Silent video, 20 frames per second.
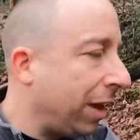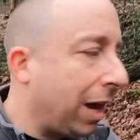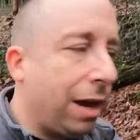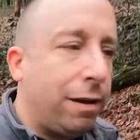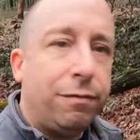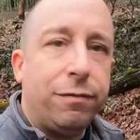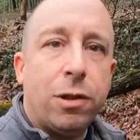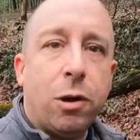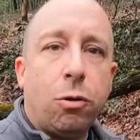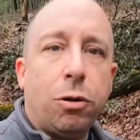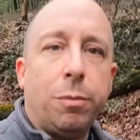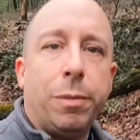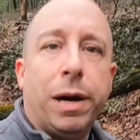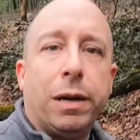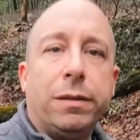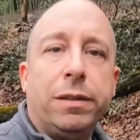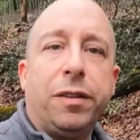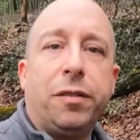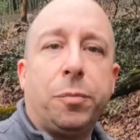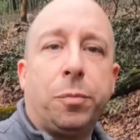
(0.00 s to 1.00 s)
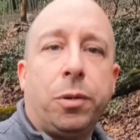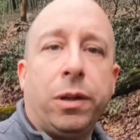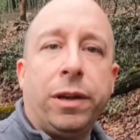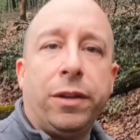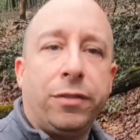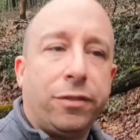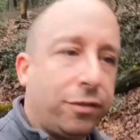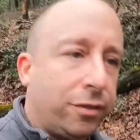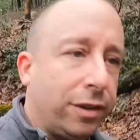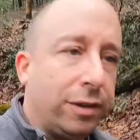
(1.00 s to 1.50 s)
I've known about this
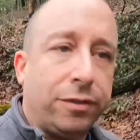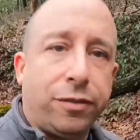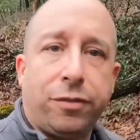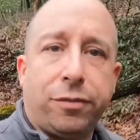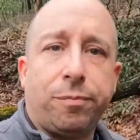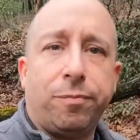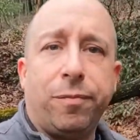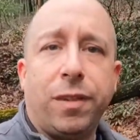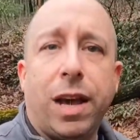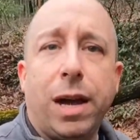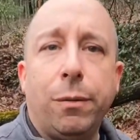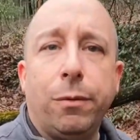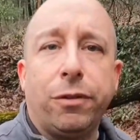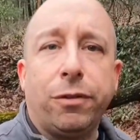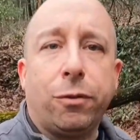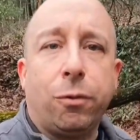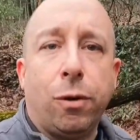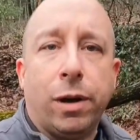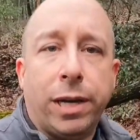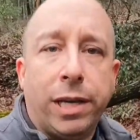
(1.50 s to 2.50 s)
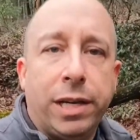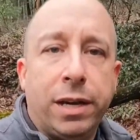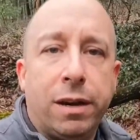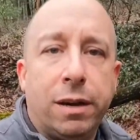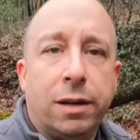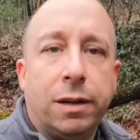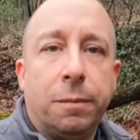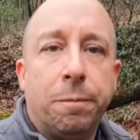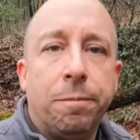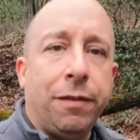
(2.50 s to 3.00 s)
place since I was quite
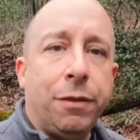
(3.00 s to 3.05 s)
young.